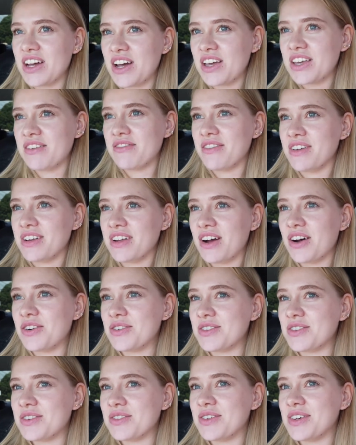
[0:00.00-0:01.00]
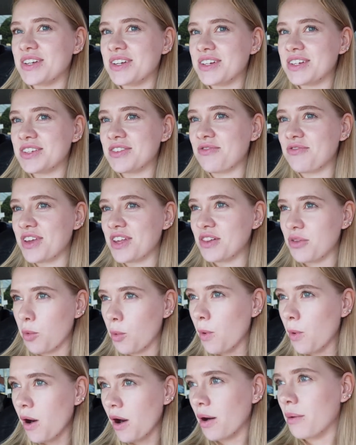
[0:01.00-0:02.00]
you feel
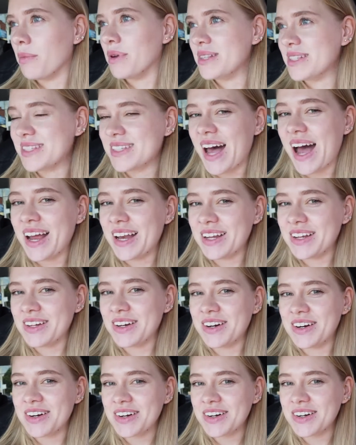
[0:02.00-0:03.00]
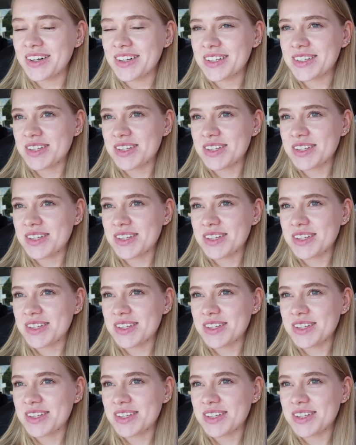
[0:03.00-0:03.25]
warm inside, you know.